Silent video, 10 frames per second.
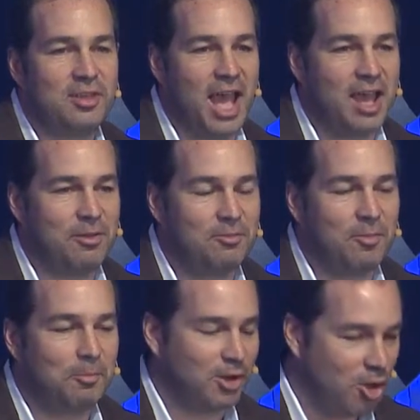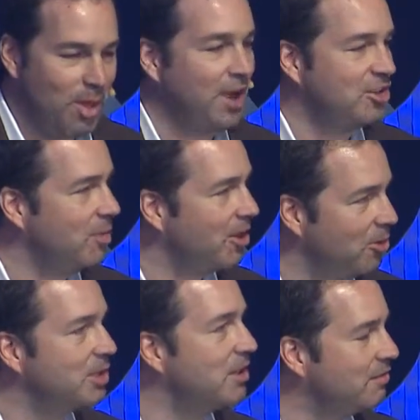I'm going to go back to my
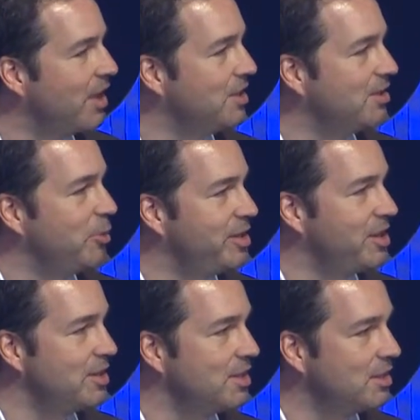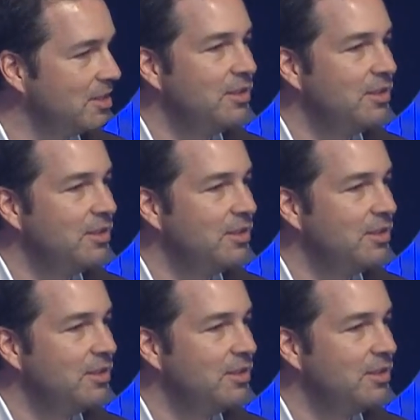early advice, which is,